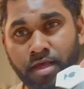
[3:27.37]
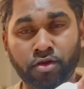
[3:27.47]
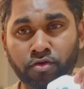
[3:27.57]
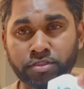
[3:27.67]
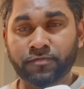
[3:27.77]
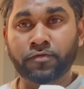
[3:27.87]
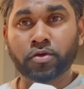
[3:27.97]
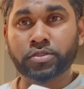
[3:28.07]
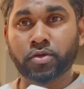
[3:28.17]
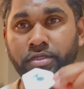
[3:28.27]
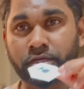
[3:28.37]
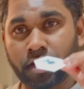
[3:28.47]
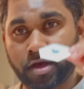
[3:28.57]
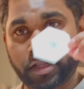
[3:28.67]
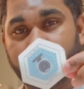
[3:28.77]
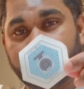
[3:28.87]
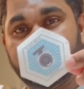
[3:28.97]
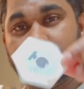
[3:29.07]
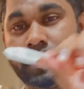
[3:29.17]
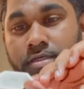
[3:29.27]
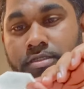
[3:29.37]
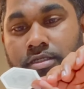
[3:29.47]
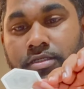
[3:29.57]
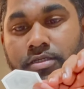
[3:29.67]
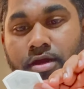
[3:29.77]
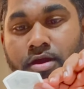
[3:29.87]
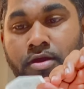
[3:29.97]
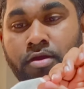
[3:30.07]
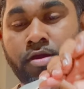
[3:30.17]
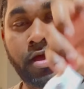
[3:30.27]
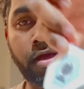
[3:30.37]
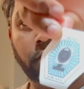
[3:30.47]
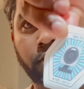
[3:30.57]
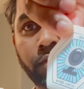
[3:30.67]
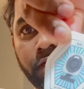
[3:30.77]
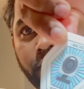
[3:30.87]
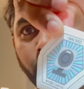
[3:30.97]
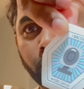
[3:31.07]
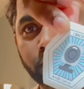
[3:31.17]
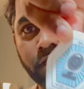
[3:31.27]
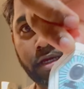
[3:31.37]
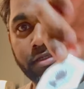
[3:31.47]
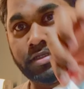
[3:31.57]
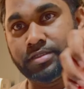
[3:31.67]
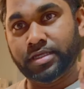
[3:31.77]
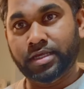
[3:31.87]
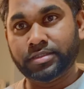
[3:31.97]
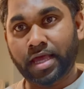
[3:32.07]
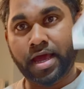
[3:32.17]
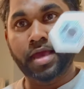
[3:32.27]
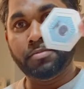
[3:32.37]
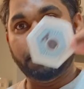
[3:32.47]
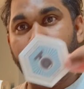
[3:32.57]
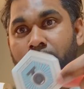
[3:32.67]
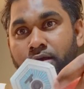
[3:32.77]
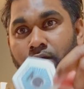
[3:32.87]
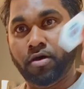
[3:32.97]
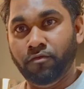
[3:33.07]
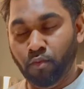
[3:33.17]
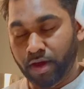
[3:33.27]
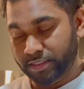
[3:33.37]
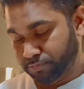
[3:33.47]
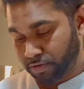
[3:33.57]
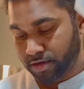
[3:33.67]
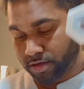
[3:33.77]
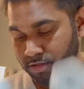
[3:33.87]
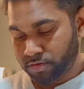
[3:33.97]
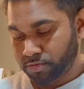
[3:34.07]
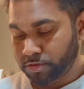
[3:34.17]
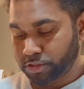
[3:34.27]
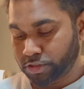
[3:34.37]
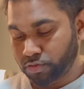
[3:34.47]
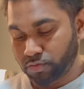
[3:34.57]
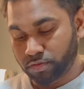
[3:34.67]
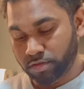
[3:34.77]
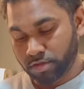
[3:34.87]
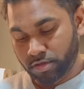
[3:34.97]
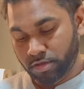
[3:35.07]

I know some folks out there that collect these stickers. These are really cool stickers that says I'm a backer of Wyze product, which is cool.